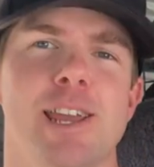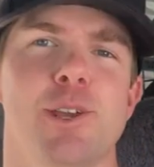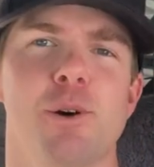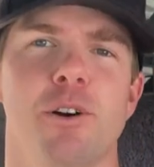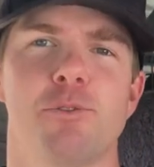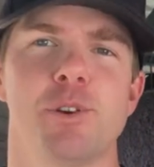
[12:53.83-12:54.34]
kick
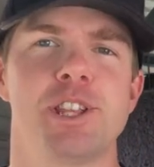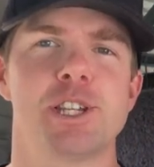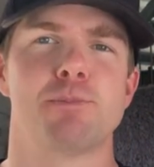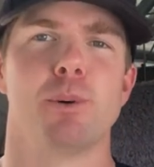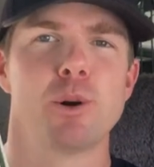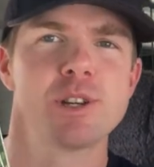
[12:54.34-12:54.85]
you off with
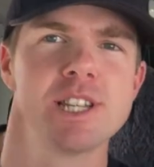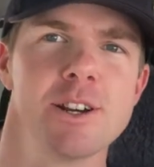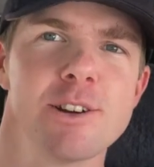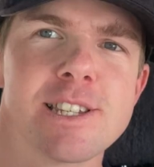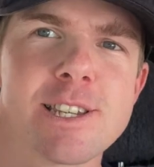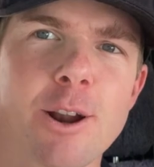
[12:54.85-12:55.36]
this book
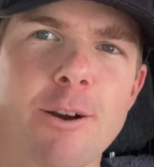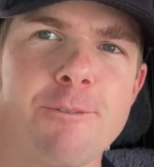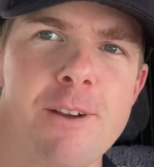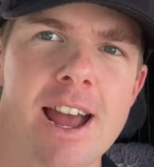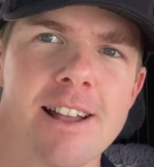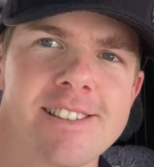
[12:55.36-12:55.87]
series that i
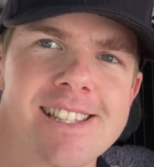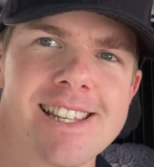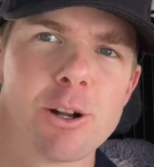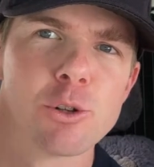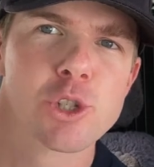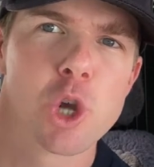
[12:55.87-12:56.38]
found
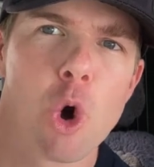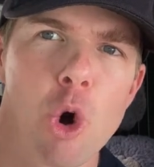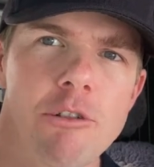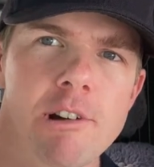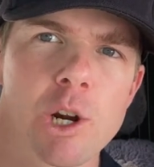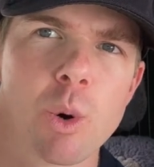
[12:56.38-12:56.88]

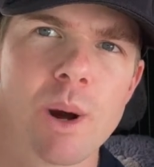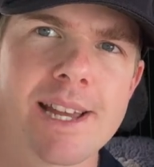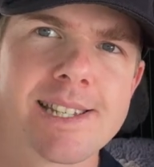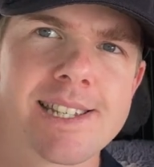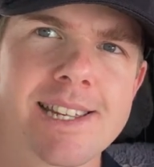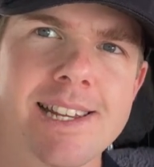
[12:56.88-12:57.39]
Deltora
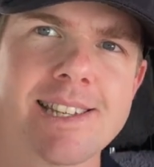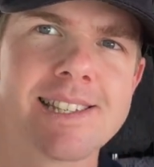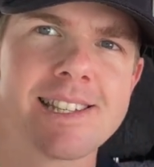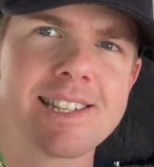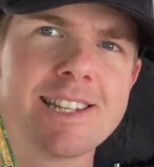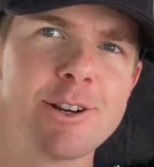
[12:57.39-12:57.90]
Quest is
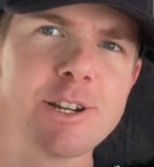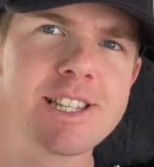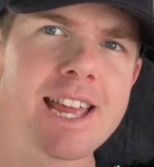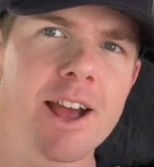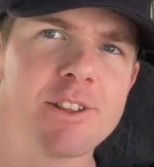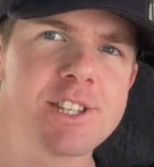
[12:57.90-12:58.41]
the
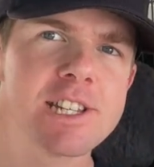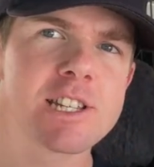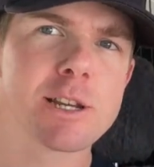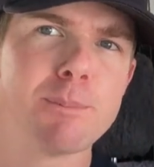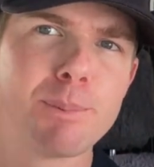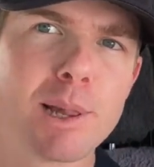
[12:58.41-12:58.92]
series now this is
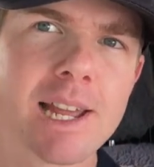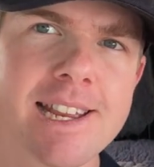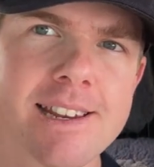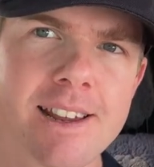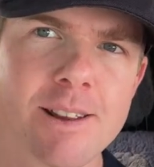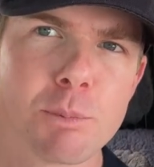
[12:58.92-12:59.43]

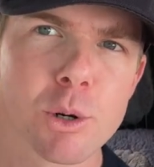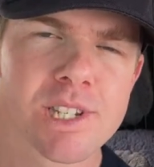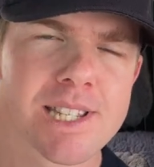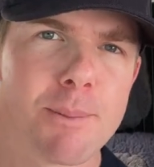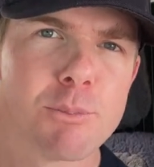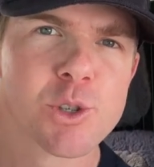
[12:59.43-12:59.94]
complete
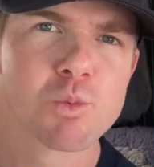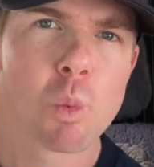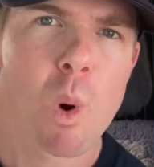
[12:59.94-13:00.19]
books numbers